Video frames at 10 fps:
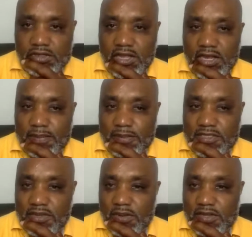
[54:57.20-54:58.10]
Yeah, it
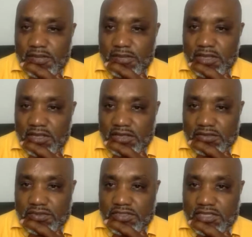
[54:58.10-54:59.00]
depends on what you're making.
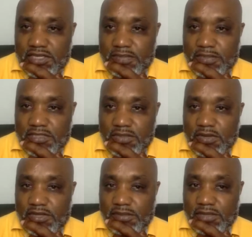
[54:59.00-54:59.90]
Trudy said depends on
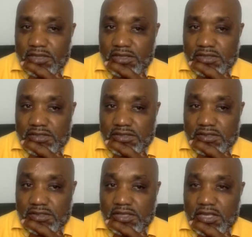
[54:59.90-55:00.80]
what you're making.
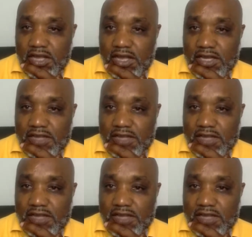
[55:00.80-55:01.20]
So I'll